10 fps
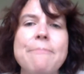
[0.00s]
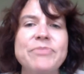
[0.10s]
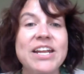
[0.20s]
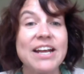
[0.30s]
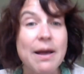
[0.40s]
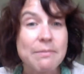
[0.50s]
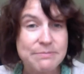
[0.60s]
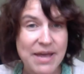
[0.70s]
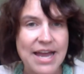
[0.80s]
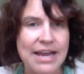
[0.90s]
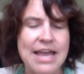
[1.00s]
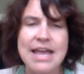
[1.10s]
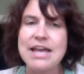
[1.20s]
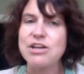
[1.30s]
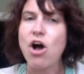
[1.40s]
And it comes back,
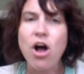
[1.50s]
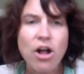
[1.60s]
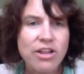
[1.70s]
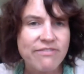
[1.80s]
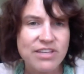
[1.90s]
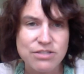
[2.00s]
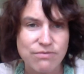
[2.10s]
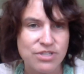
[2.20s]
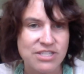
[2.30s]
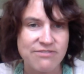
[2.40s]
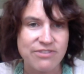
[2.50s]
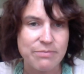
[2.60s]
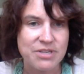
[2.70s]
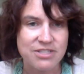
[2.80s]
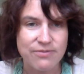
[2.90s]
all of these words in
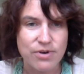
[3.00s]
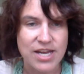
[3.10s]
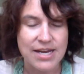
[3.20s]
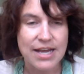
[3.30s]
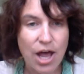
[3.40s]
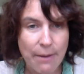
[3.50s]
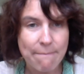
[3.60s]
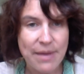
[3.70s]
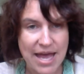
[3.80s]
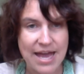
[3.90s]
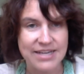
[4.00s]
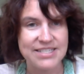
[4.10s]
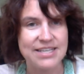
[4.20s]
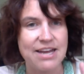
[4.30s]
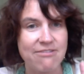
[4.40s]
Philippians four eight come back
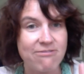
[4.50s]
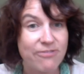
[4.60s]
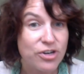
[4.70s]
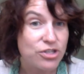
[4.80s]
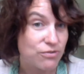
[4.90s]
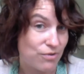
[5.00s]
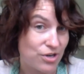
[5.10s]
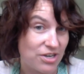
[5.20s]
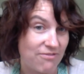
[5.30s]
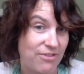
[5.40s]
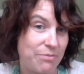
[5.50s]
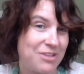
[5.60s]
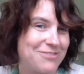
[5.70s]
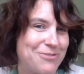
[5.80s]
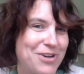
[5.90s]
to that first word in
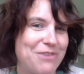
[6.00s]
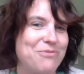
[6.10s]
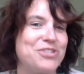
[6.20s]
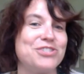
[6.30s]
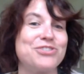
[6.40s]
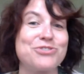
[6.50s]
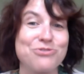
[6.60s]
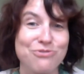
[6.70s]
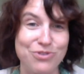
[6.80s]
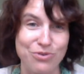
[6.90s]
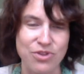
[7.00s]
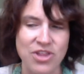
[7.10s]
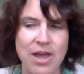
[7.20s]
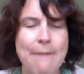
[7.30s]
Philippians four eight, which is truth.